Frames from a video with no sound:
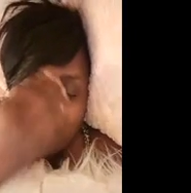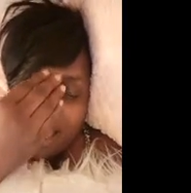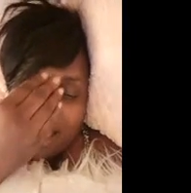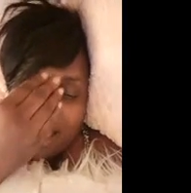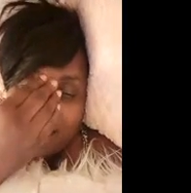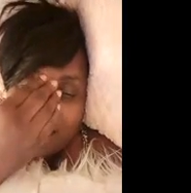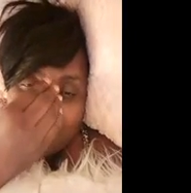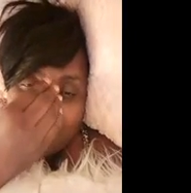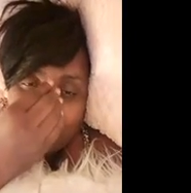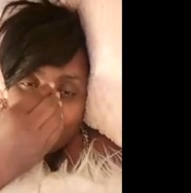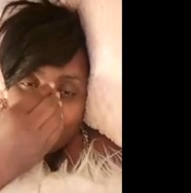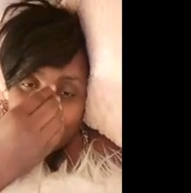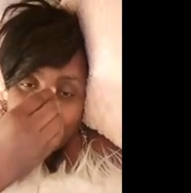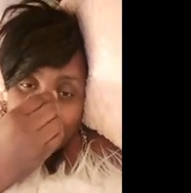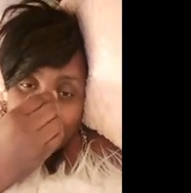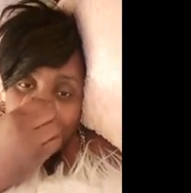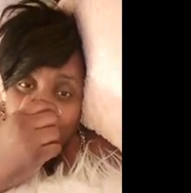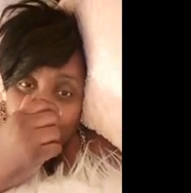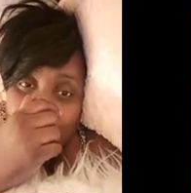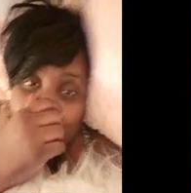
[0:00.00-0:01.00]
All I know
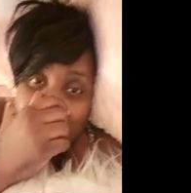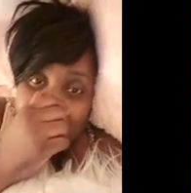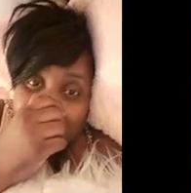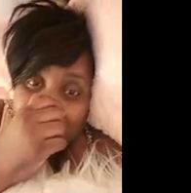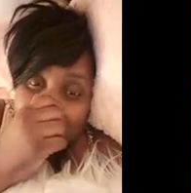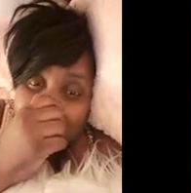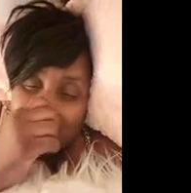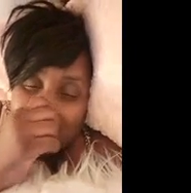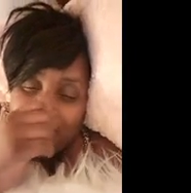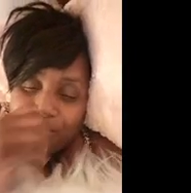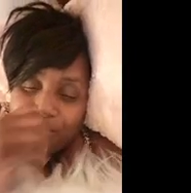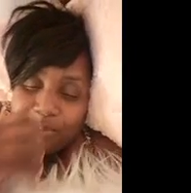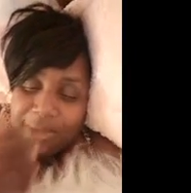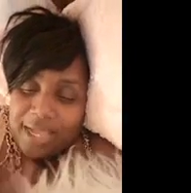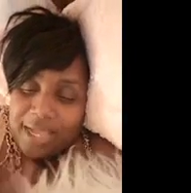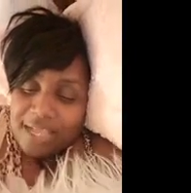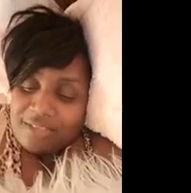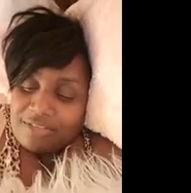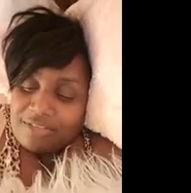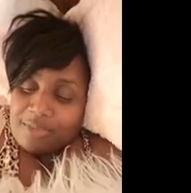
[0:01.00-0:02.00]
name will fly
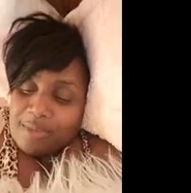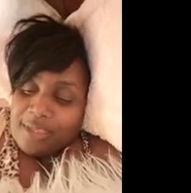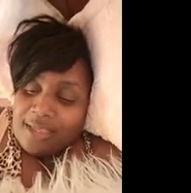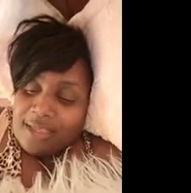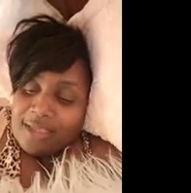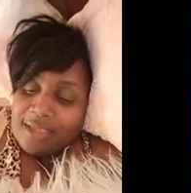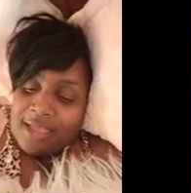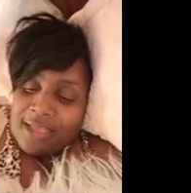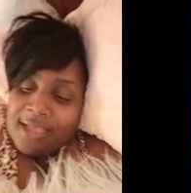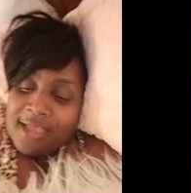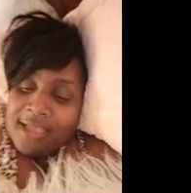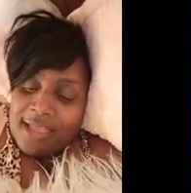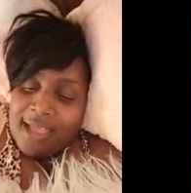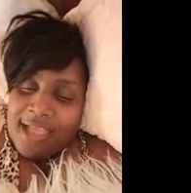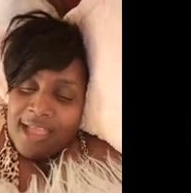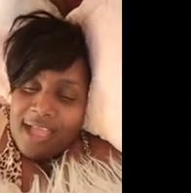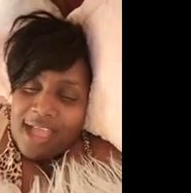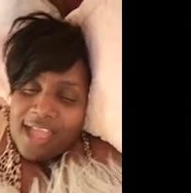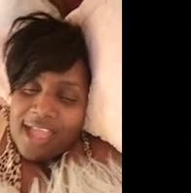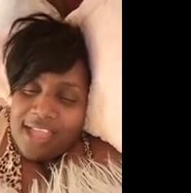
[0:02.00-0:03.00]
past me.
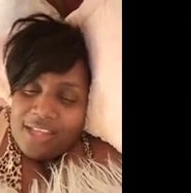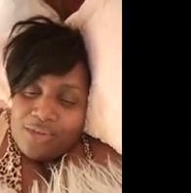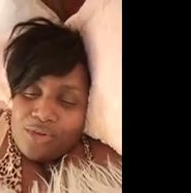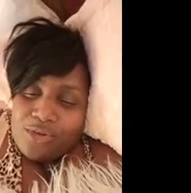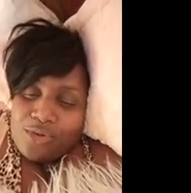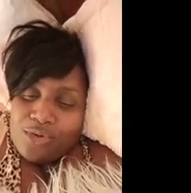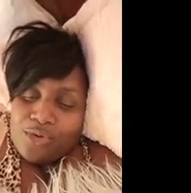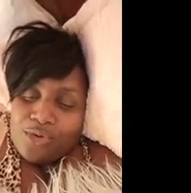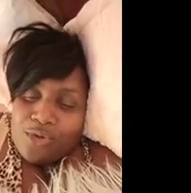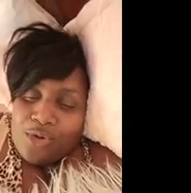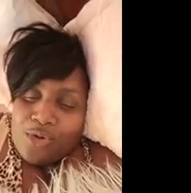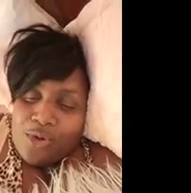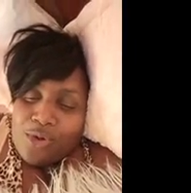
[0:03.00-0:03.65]
I don't know